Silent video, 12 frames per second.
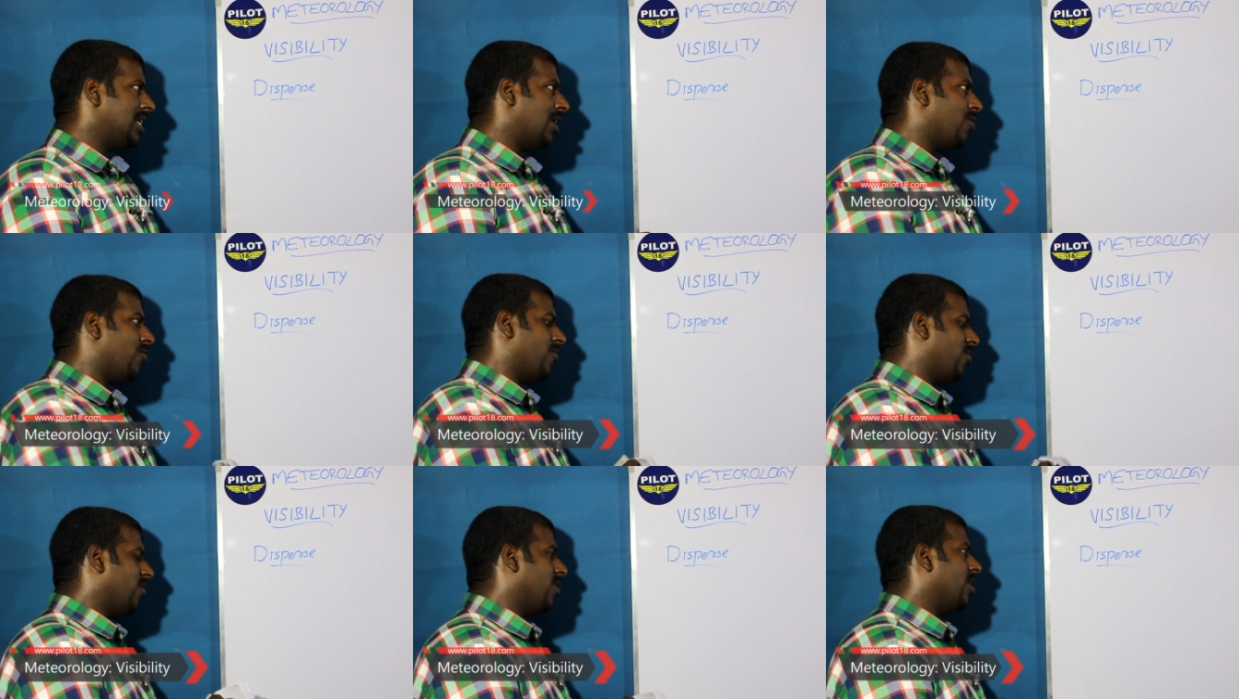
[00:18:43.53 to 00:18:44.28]
Now,
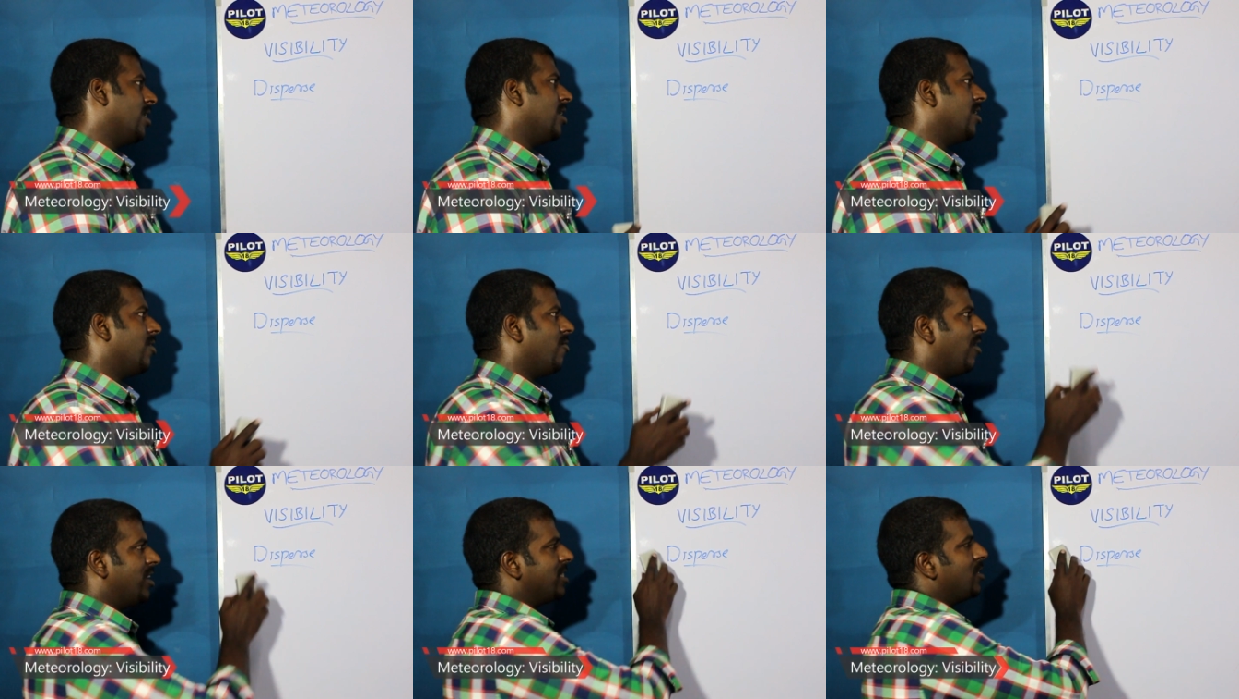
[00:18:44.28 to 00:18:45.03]

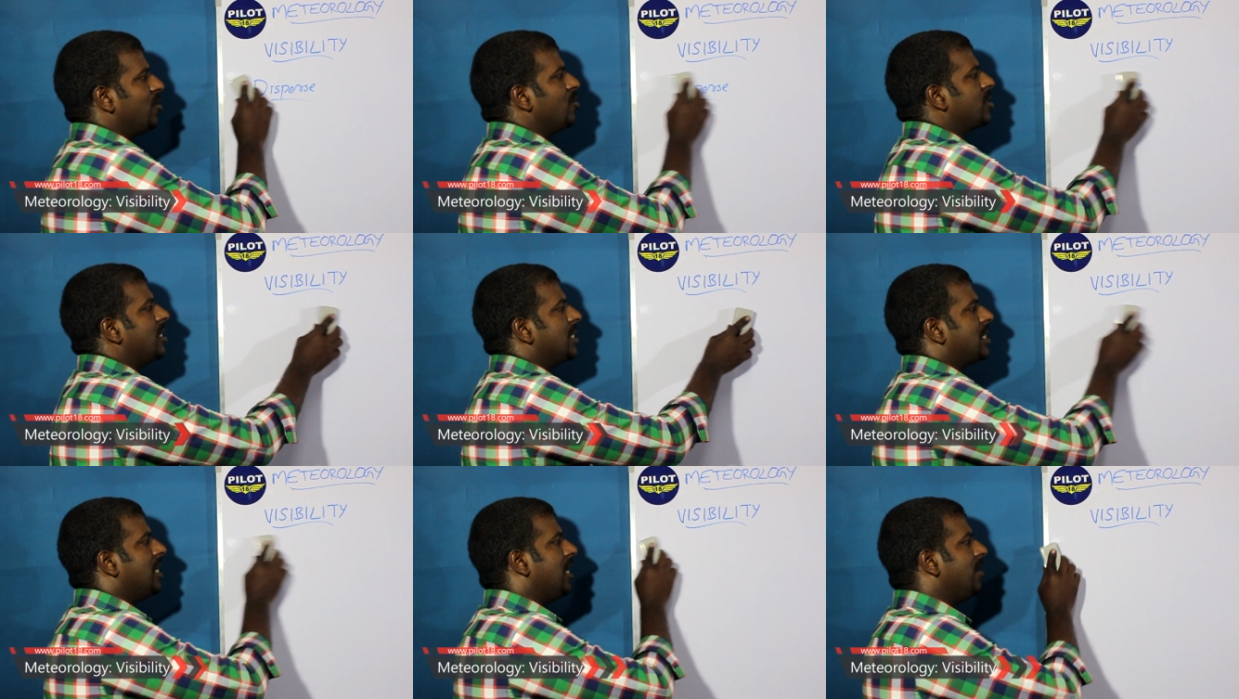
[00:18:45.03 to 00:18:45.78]
what is used
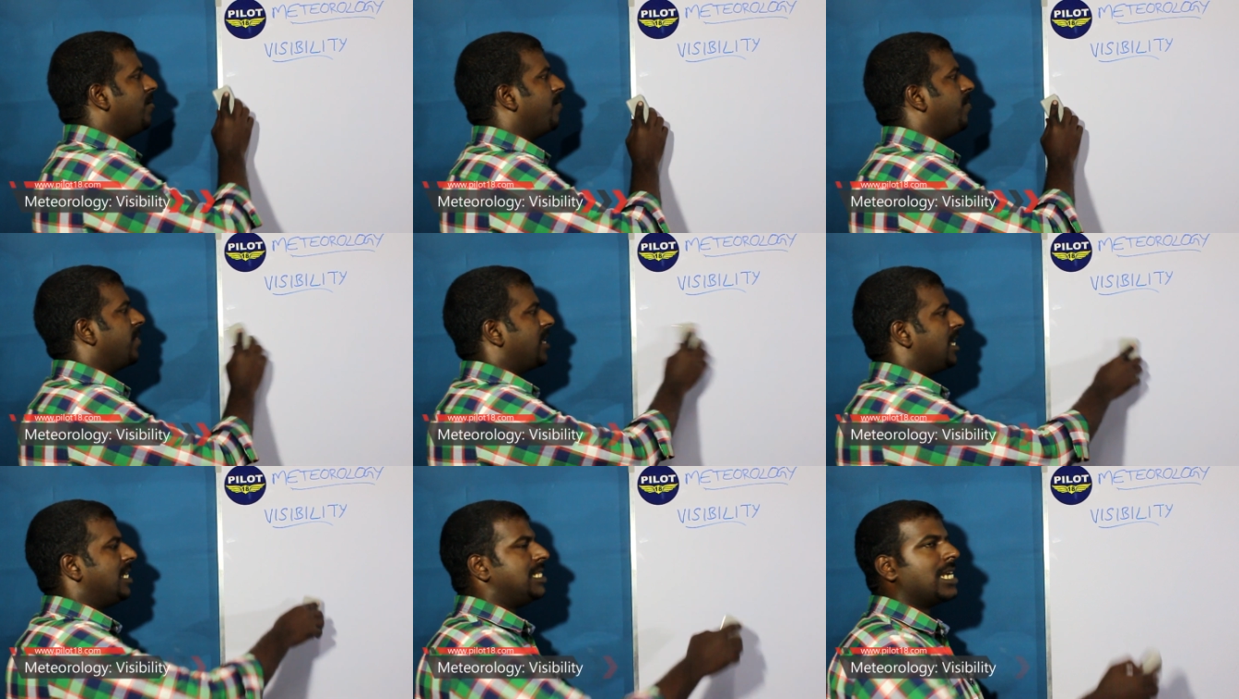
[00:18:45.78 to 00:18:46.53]
is the
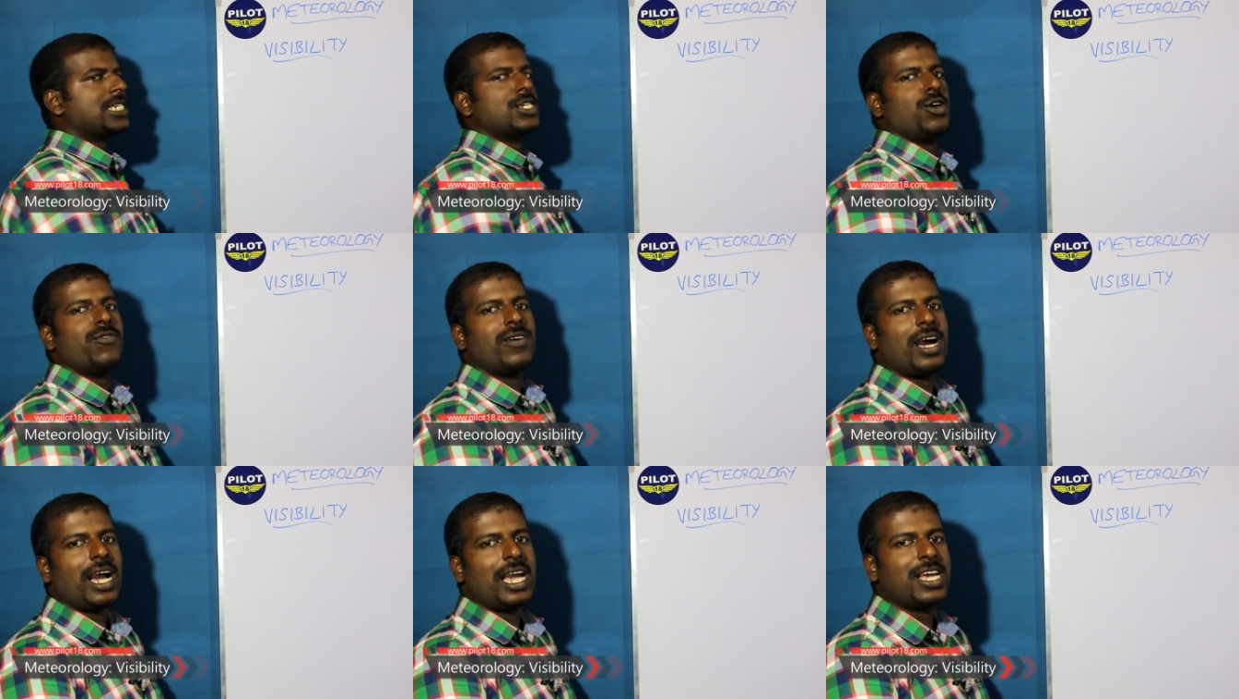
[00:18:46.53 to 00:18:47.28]
injection of
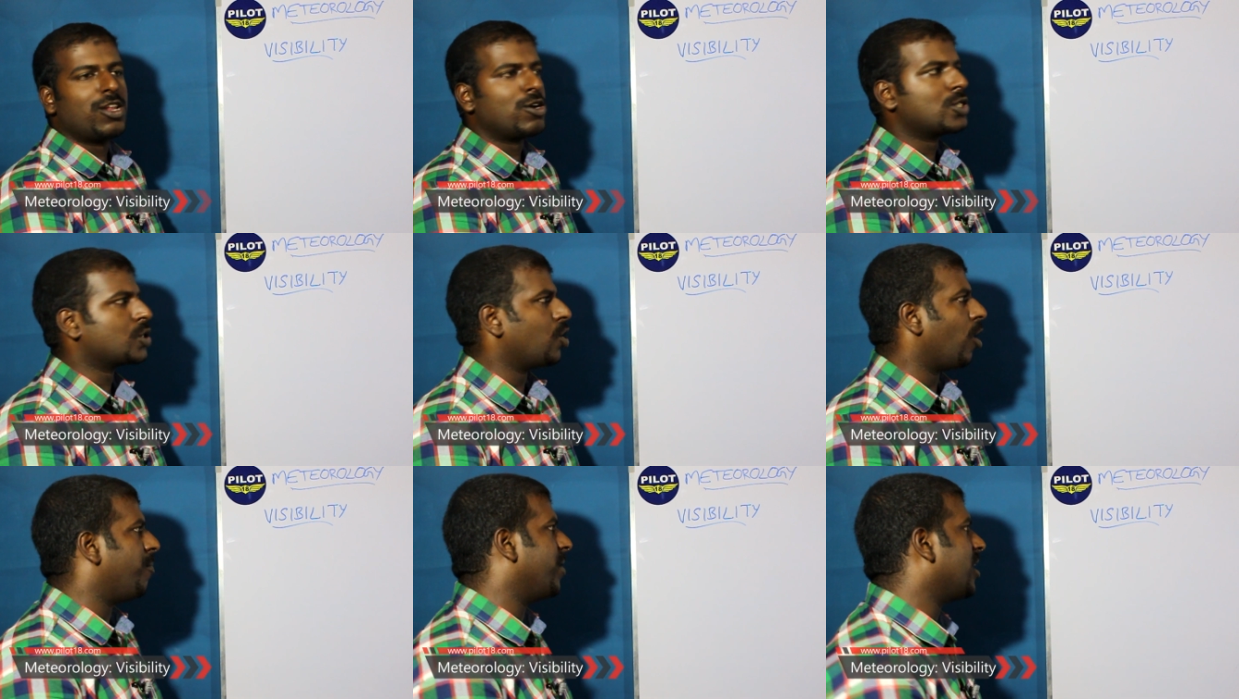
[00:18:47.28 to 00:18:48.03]

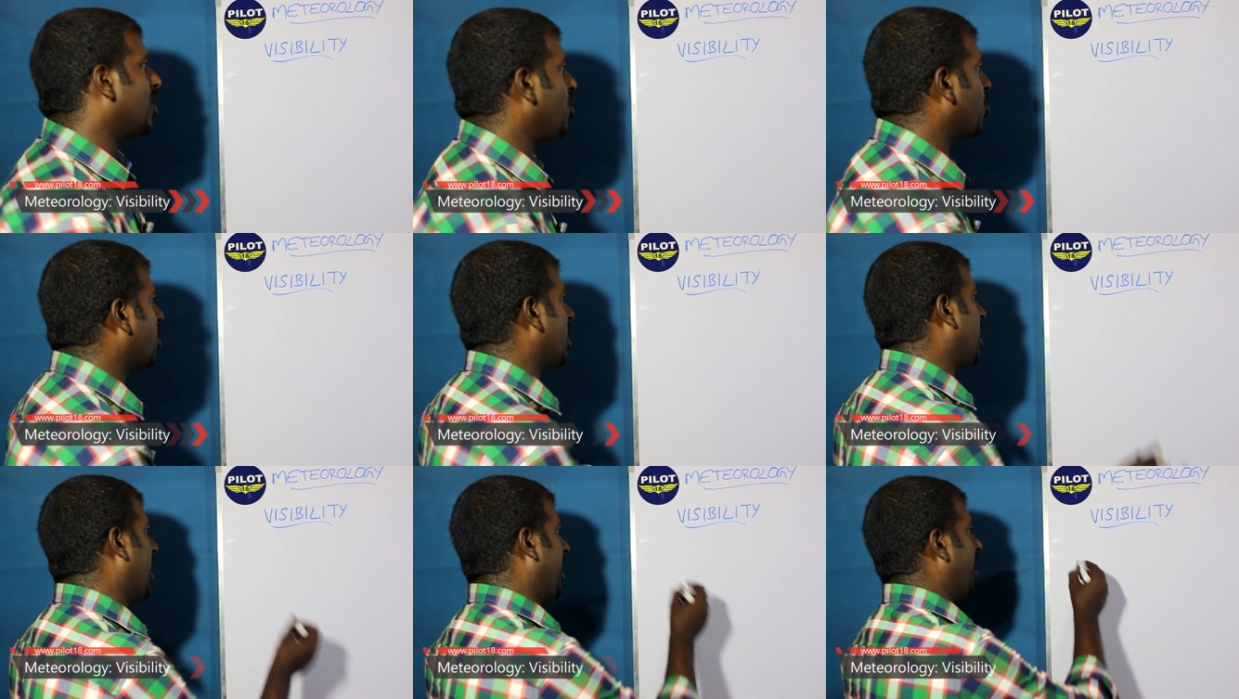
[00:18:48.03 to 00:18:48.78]
hygroscopic
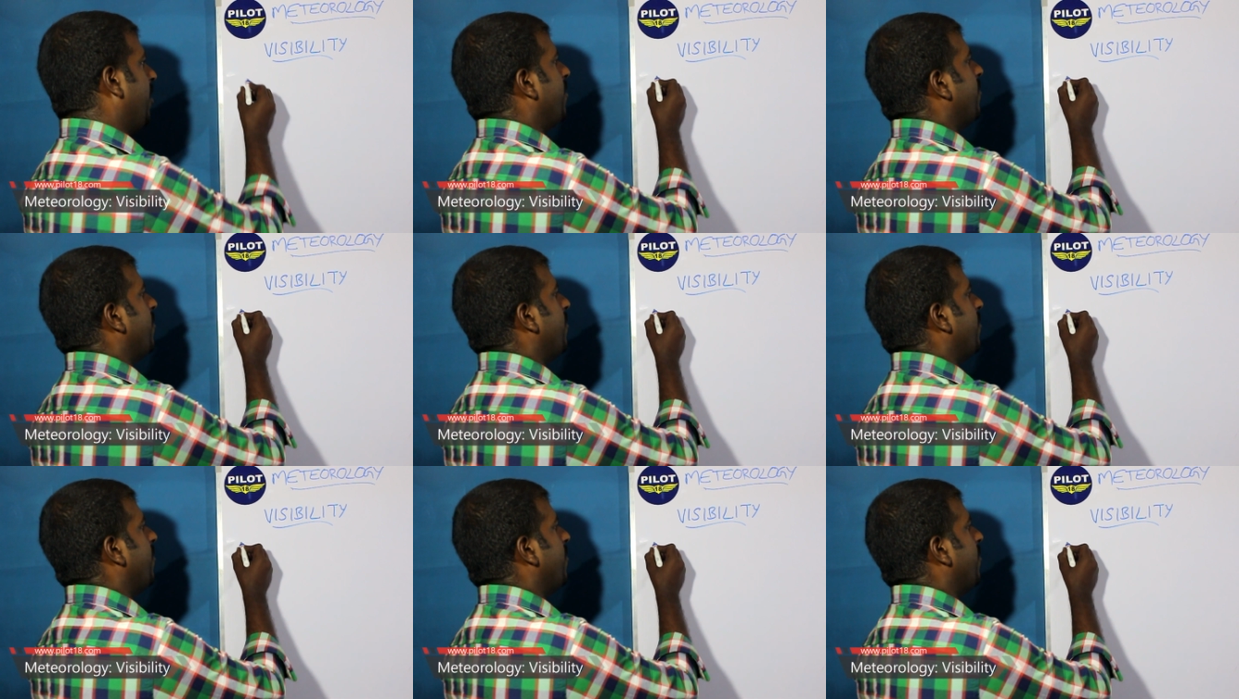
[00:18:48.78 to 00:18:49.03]
nuclei.